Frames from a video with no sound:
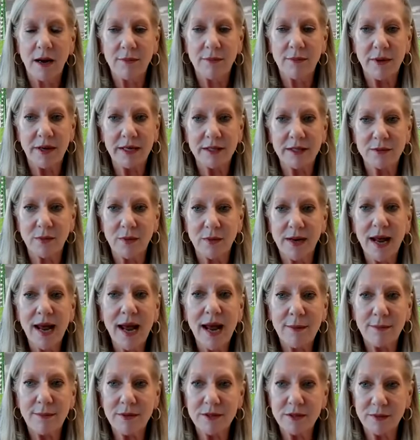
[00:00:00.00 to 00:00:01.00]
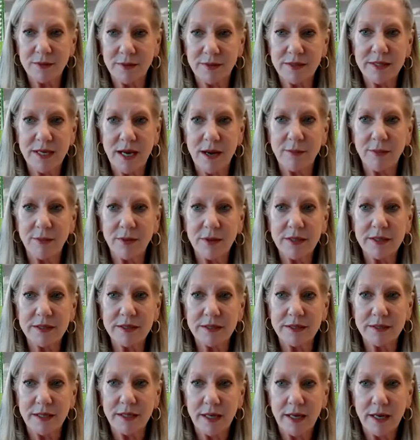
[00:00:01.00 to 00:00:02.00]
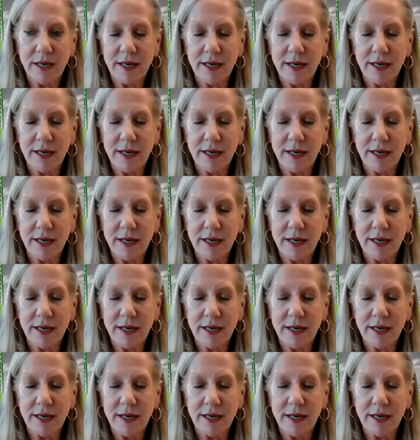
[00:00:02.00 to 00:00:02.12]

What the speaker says: because what happens with templates